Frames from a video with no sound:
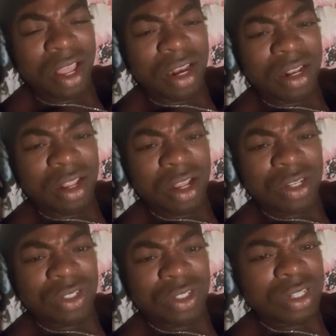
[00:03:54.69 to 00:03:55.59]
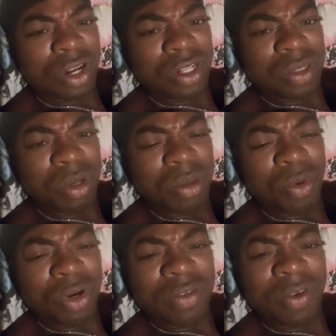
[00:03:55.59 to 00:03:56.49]
and the dog just starts being
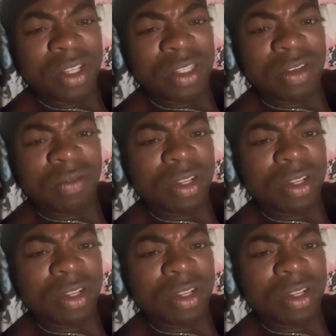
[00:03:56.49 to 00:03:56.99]
more defensive